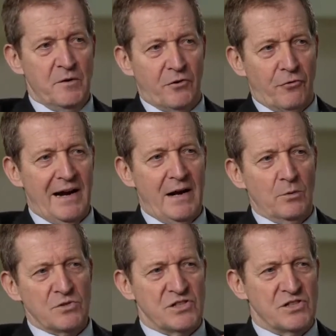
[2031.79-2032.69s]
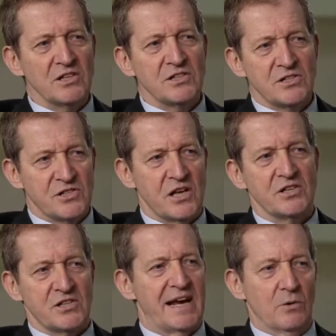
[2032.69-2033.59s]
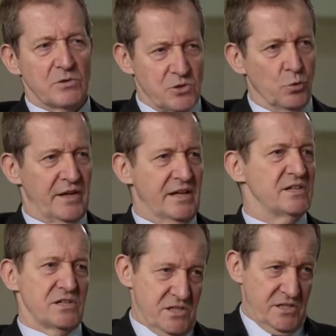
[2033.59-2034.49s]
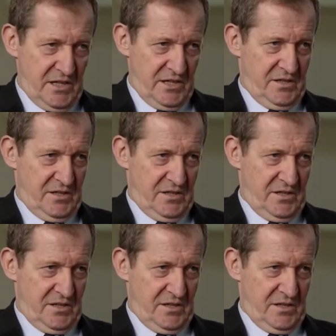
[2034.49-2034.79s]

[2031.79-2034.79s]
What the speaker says: of crowds does suss out authenticity.